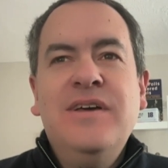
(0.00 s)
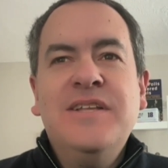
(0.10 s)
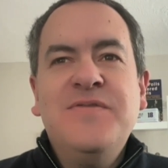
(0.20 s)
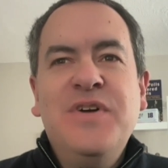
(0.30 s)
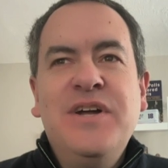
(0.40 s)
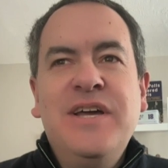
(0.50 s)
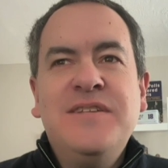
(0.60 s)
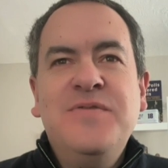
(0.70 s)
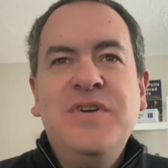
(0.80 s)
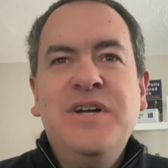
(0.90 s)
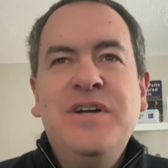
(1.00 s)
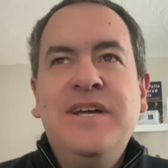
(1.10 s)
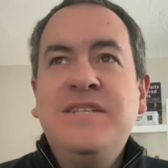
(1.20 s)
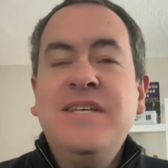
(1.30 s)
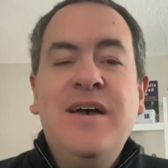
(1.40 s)
it's very it's very
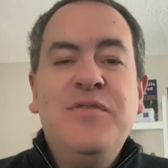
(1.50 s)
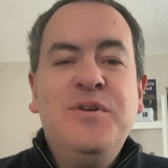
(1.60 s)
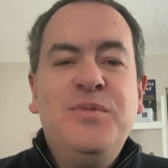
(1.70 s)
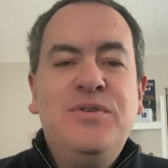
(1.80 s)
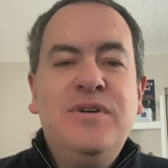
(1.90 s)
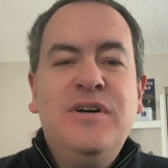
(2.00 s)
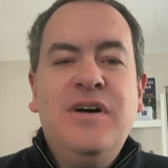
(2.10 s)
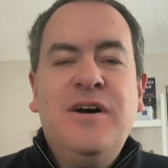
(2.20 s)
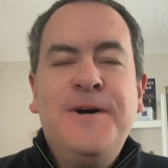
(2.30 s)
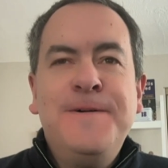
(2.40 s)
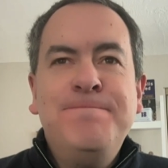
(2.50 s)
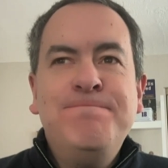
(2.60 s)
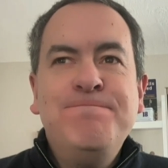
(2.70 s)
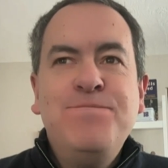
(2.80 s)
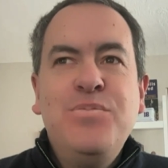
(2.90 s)
it's inevitable um,